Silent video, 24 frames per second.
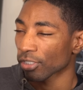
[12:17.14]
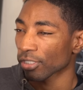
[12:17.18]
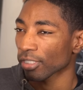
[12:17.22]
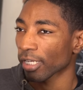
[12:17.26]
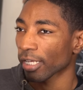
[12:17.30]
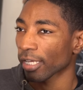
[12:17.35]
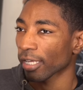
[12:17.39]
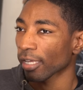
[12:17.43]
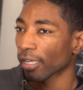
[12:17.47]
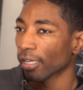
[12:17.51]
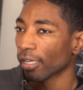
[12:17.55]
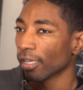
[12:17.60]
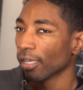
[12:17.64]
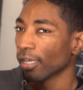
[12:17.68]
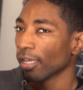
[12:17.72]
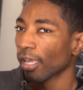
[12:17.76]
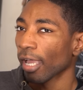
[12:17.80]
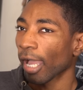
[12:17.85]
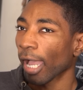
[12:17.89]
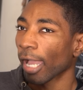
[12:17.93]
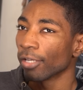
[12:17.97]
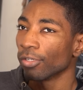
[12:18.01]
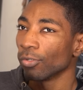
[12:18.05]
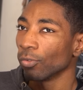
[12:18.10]
like, just like
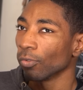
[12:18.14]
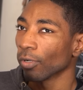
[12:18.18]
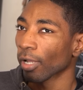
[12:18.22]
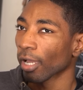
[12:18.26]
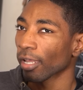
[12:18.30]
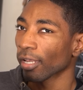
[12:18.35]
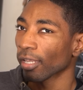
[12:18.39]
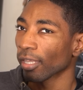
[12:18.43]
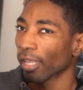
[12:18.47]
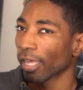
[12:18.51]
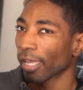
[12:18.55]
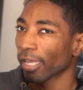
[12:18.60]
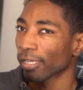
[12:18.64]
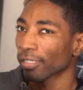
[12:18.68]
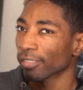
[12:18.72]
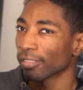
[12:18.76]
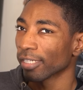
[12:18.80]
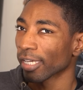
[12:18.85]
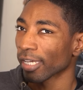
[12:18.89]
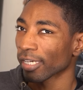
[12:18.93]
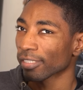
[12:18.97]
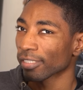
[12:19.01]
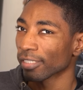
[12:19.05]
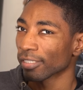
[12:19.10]
I do not like
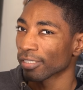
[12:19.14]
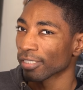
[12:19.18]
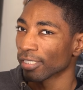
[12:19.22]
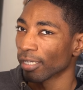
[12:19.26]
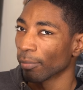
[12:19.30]
decks that